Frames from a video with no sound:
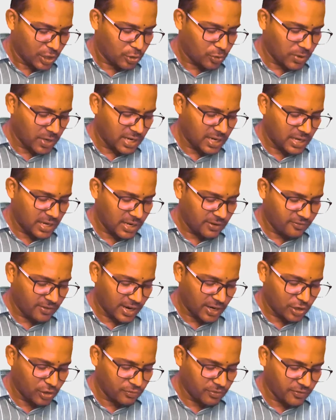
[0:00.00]

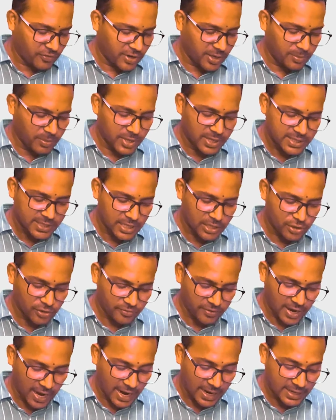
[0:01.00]
25 to 50% of
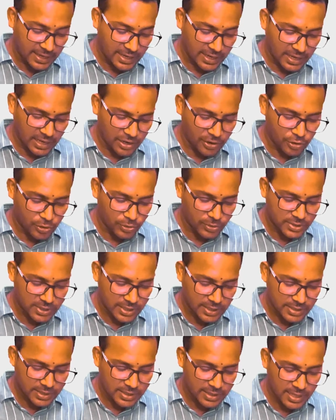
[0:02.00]
acne
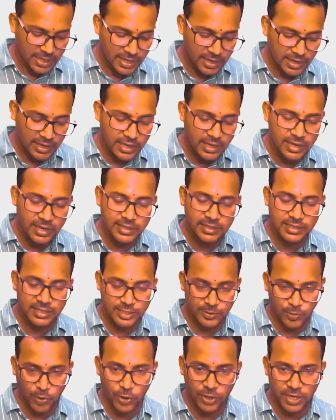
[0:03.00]
keratosis, they regress
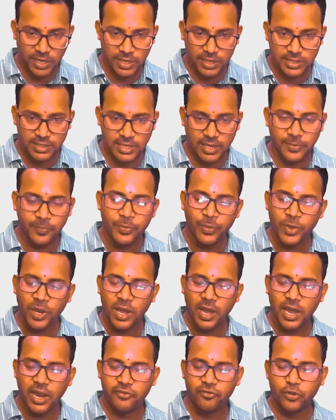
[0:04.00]
spontaneously.
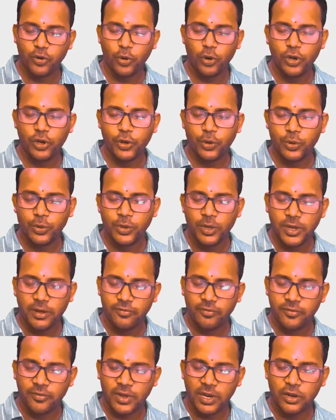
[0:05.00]
I've told you
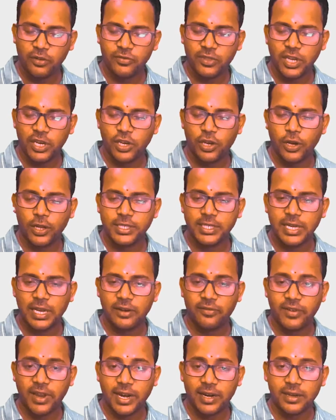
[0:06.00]
one of the
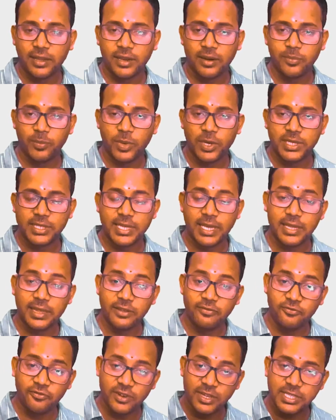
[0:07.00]
etiological factor, per se, the
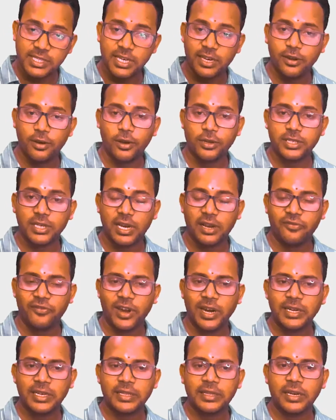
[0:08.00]
first etiological
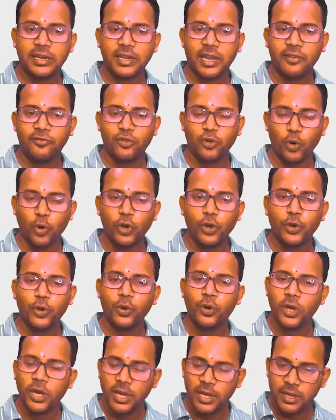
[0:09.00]
factor that I've told
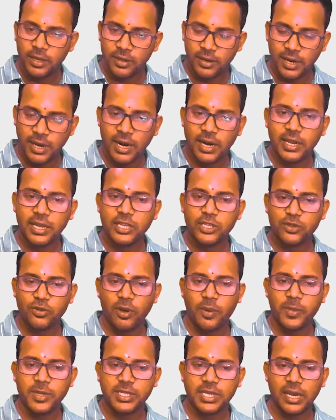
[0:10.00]
you regarding
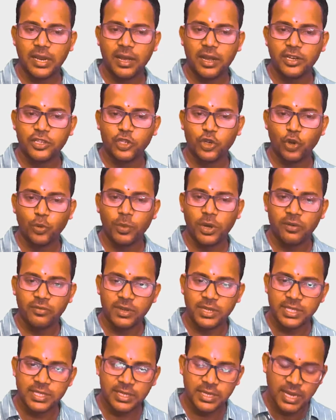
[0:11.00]
squamous cell carcinoma
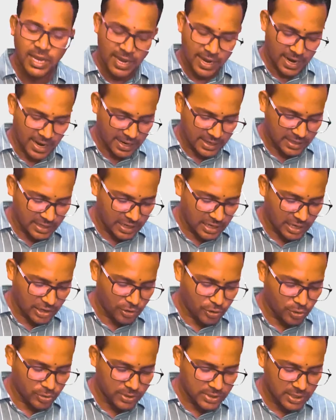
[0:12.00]
was acne
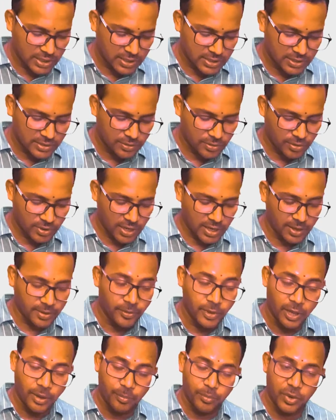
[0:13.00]
keratosis. Okay,
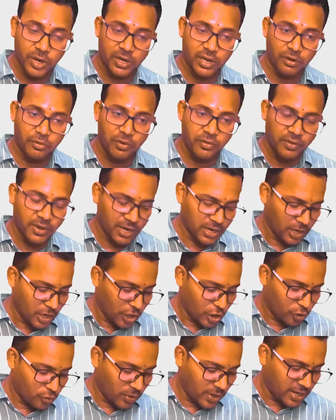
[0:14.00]
but however,
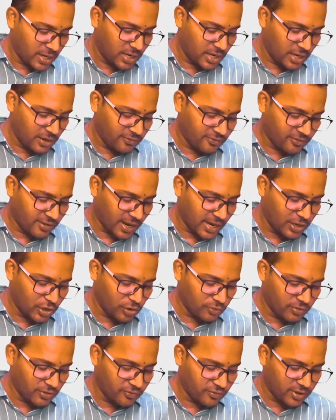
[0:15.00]
25 to
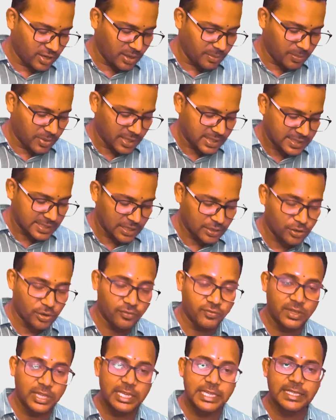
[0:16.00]
50%
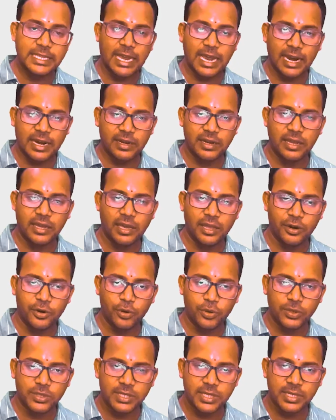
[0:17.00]
of these acne
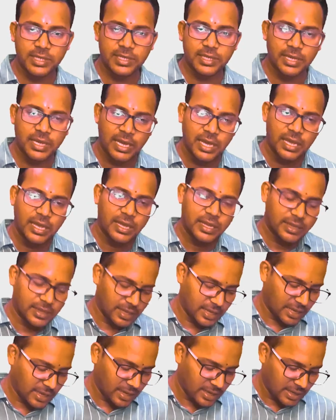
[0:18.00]
keratosis,
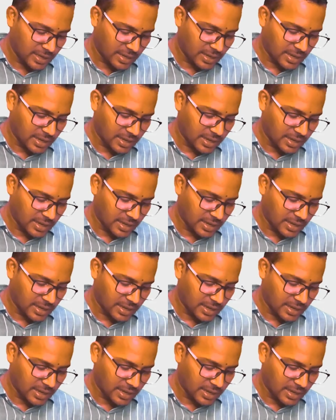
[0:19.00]
they